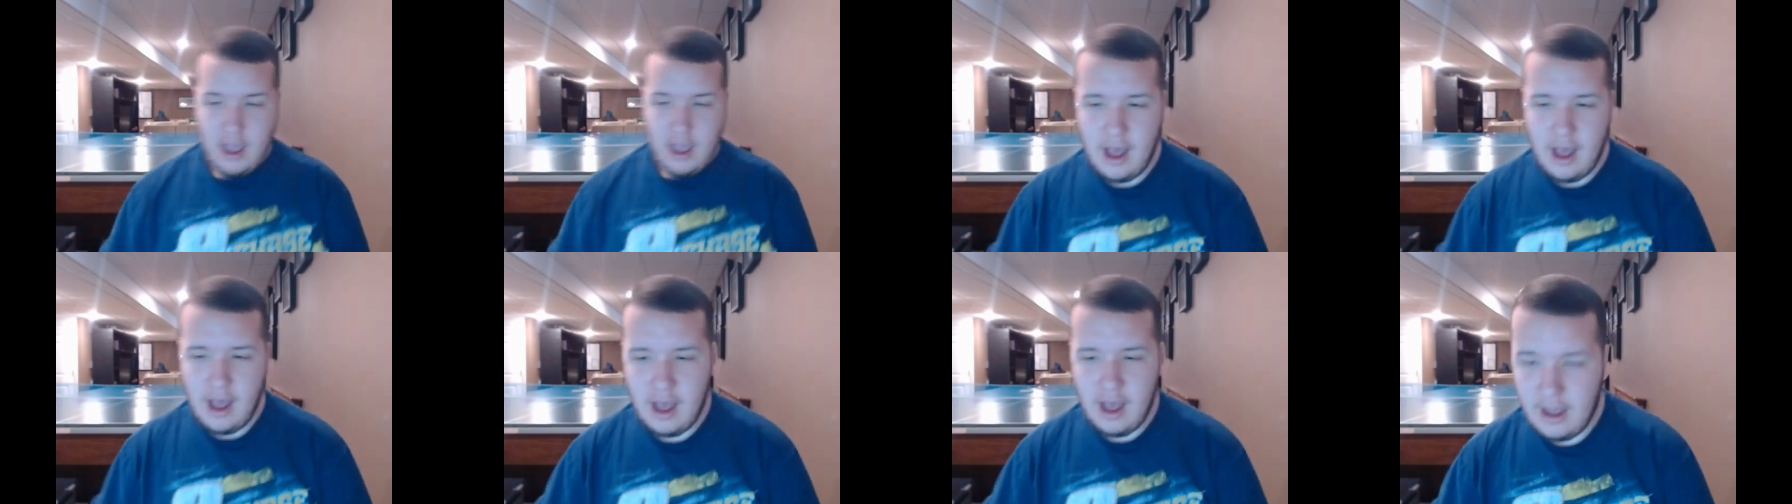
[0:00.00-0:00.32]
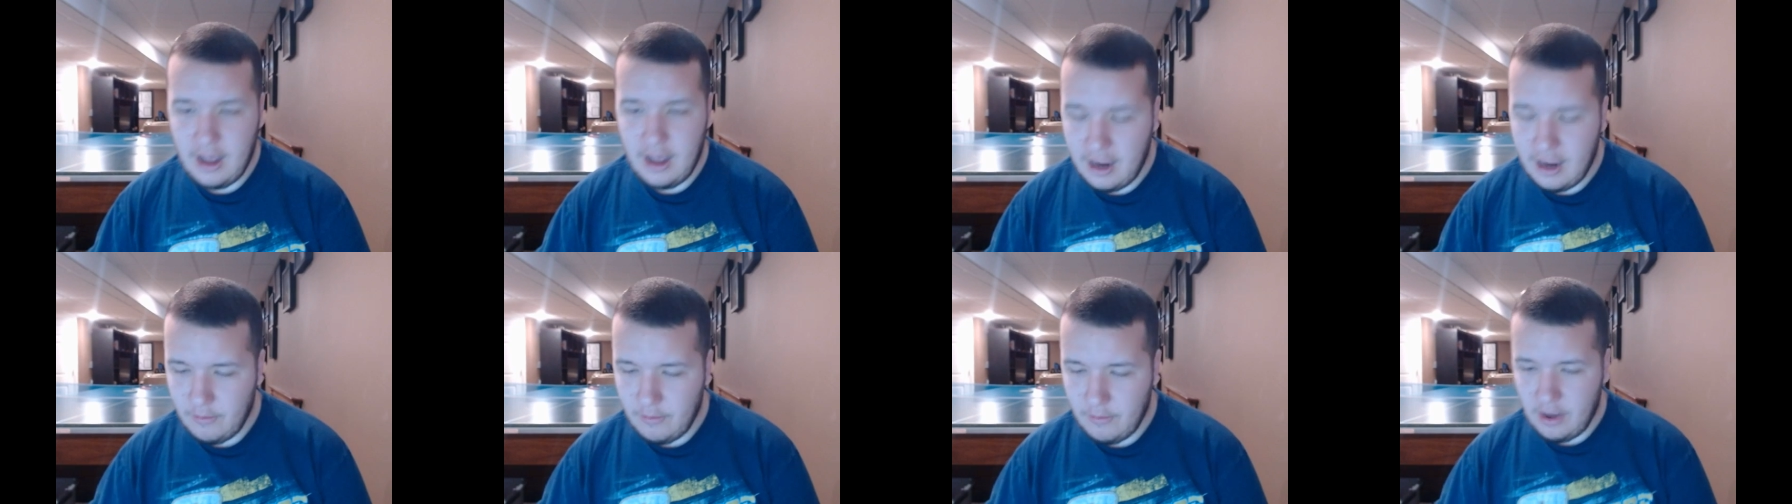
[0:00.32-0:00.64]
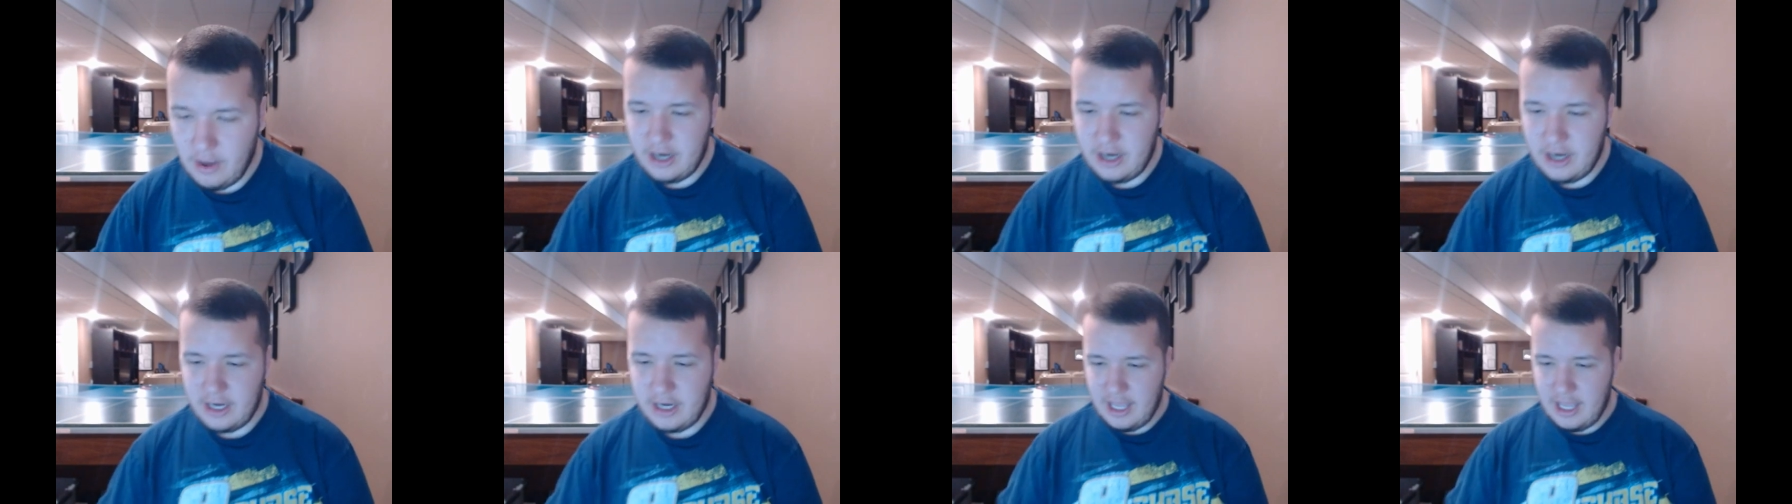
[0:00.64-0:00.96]
Uh, I
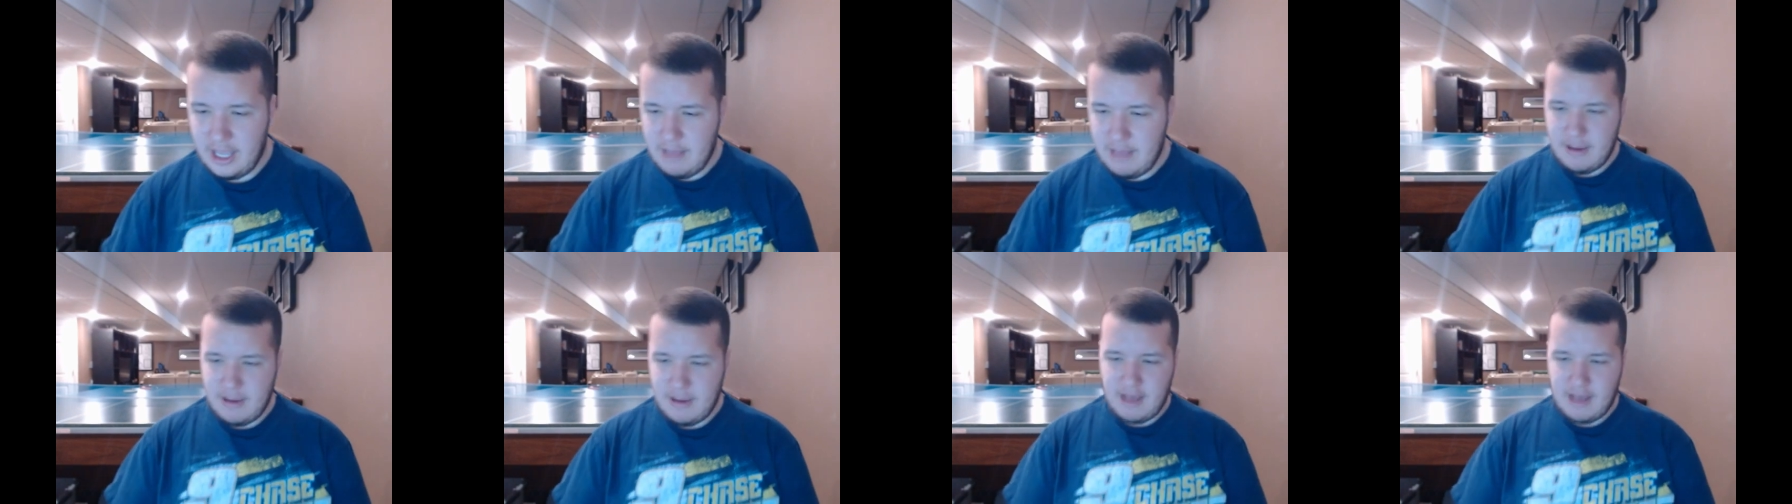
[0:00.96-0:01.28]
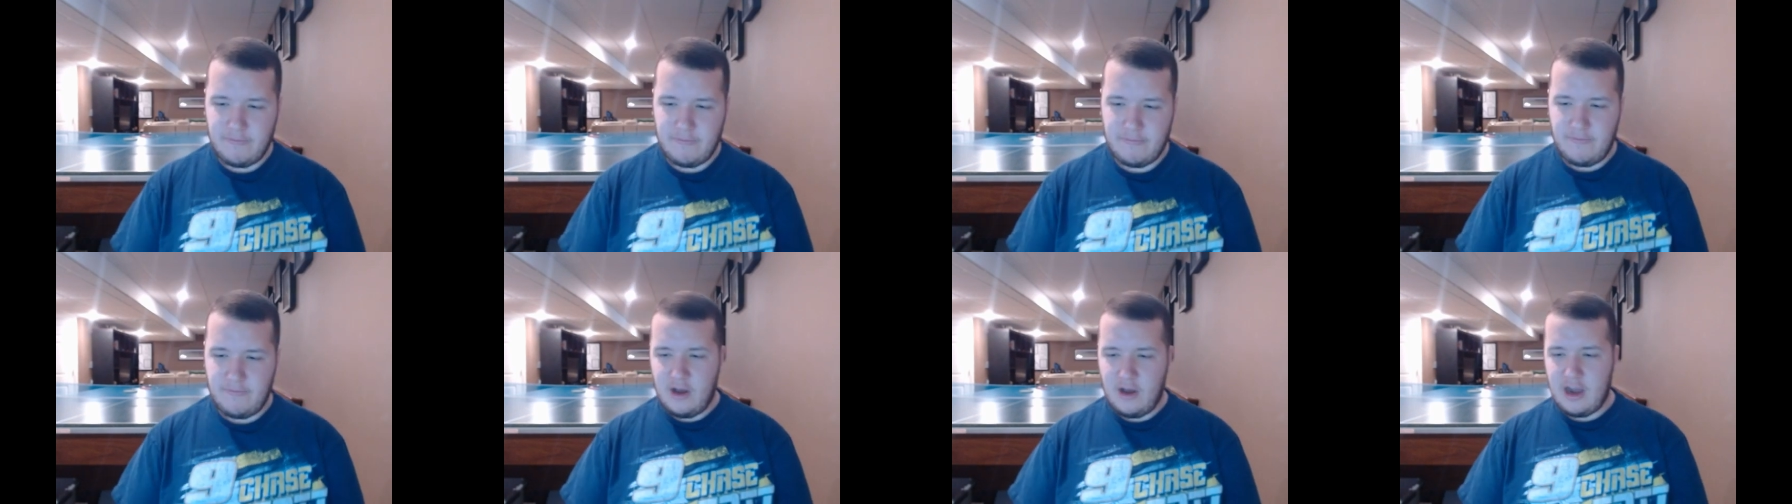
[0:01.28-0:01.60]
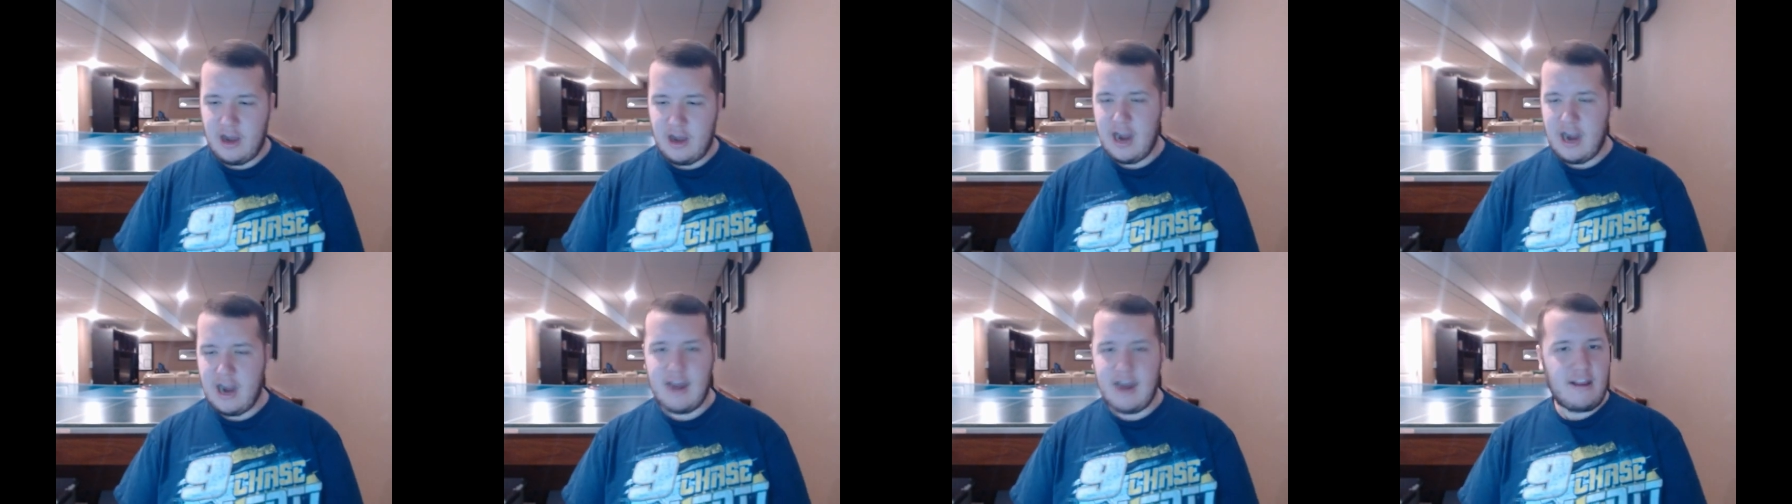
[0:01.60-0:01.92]
wanted to keep having
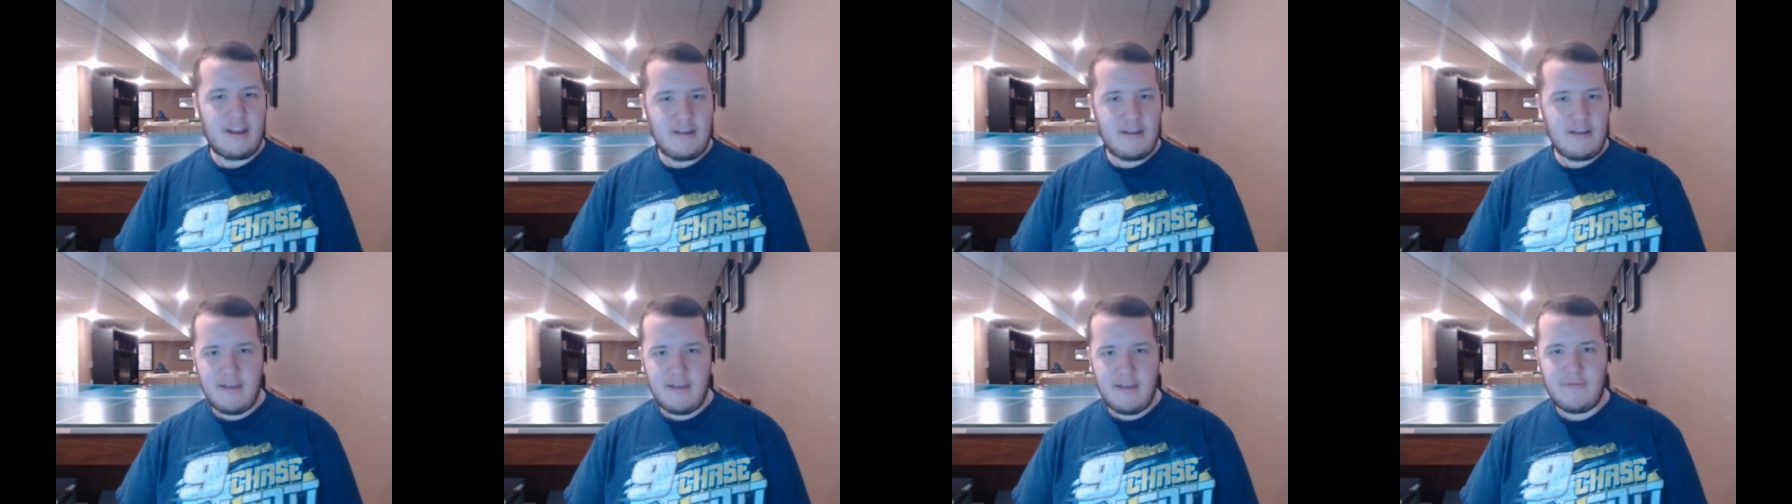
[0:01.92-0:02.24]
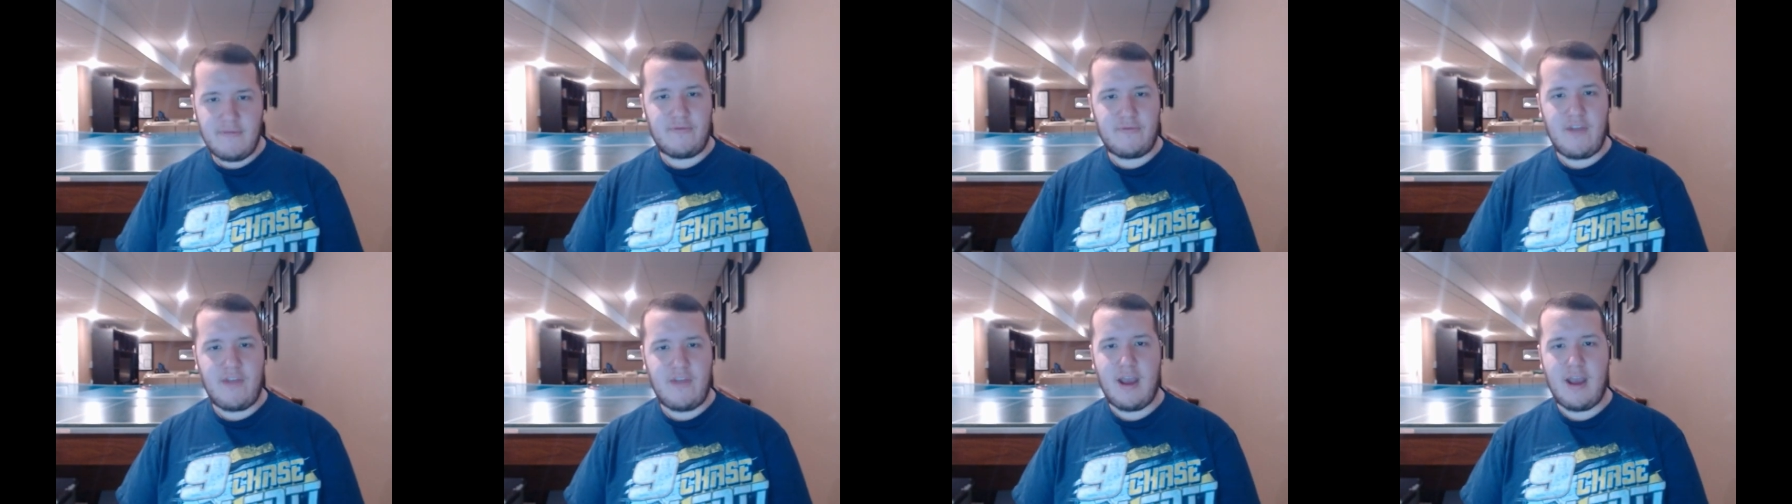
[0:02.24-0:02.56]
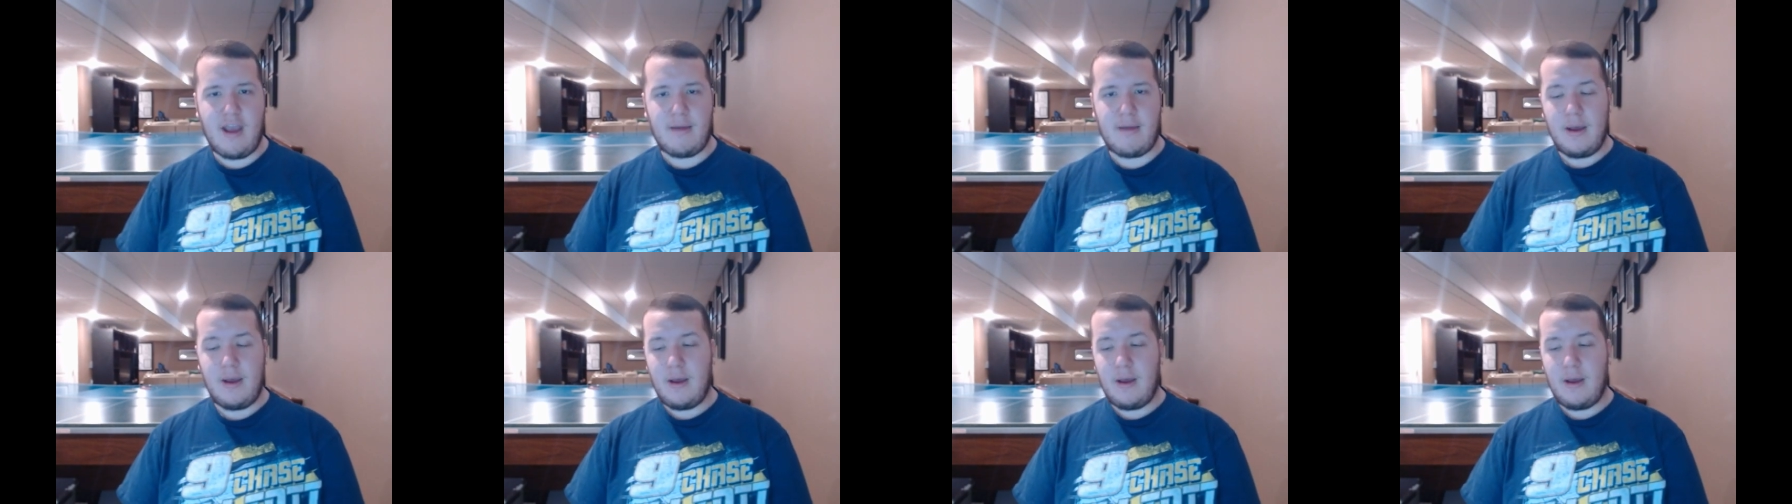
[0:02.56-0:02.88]
fun. I didn't give
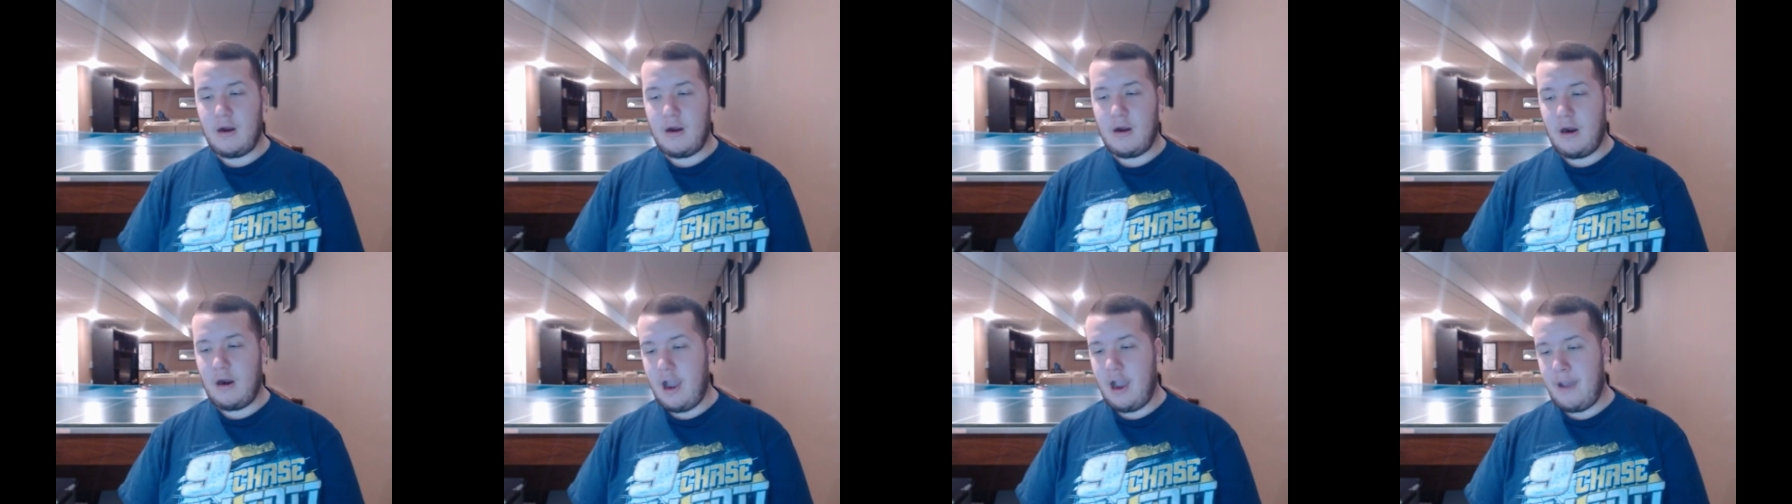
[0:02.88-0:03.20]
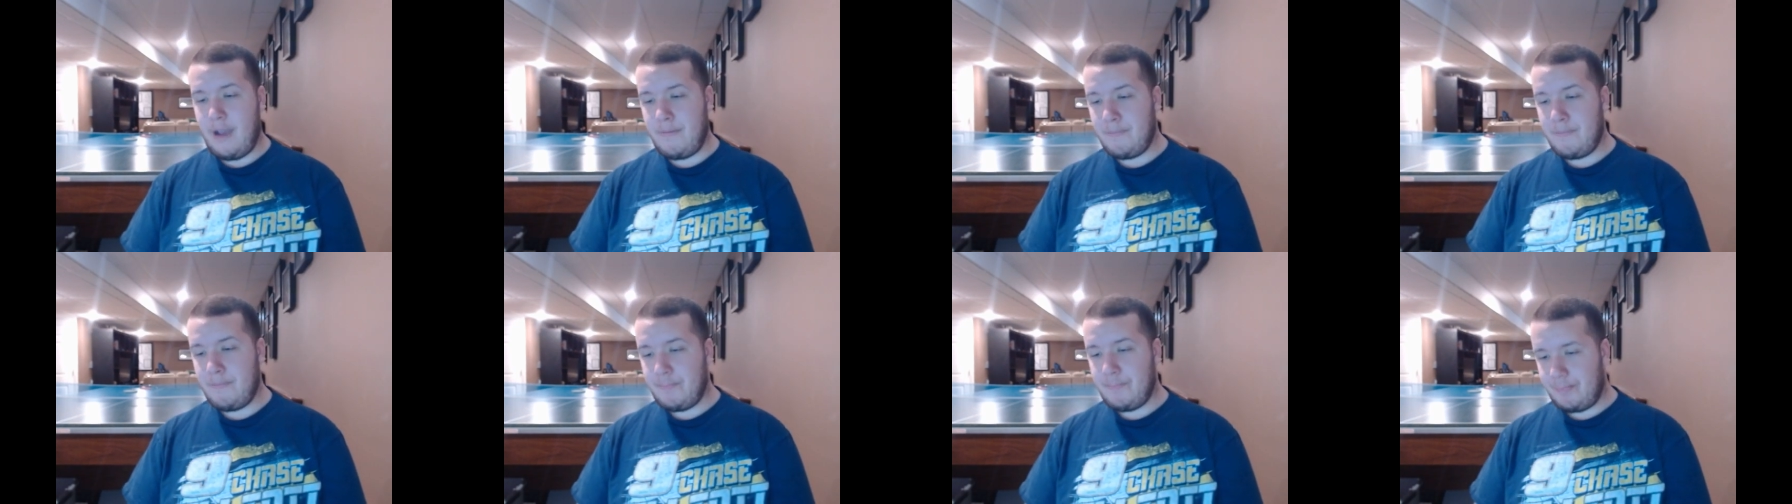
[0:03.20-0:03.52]
damn. Okay.